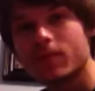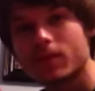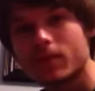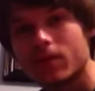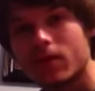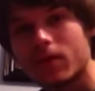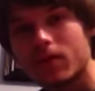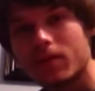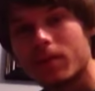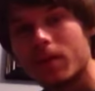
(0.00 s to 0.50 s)
was
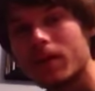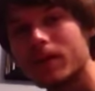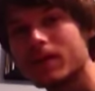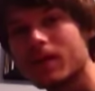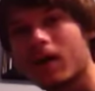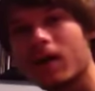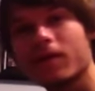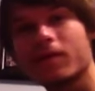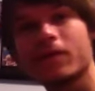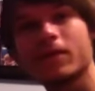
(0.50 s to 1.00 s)
good, but his
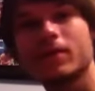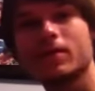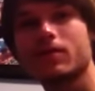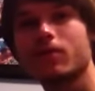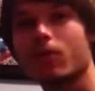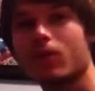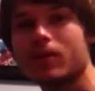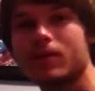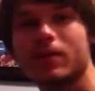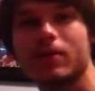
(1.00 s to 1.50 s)
offense
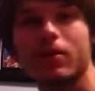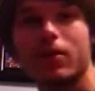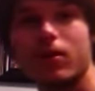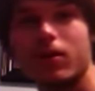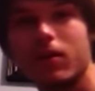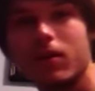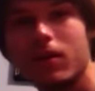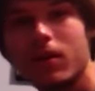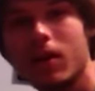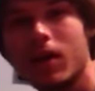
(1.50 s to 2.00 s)
wasn't
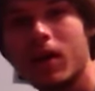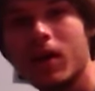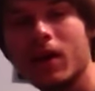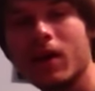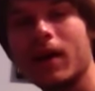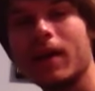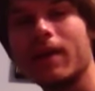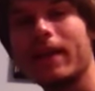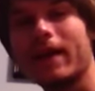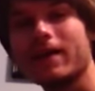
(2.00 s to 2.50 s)
good,
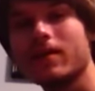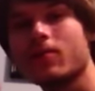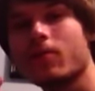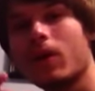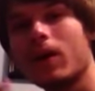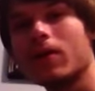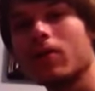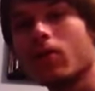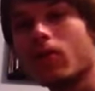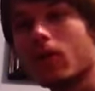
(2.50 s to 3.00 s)
and that's
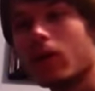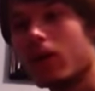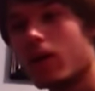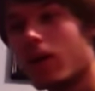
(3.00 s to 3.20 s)
why Lara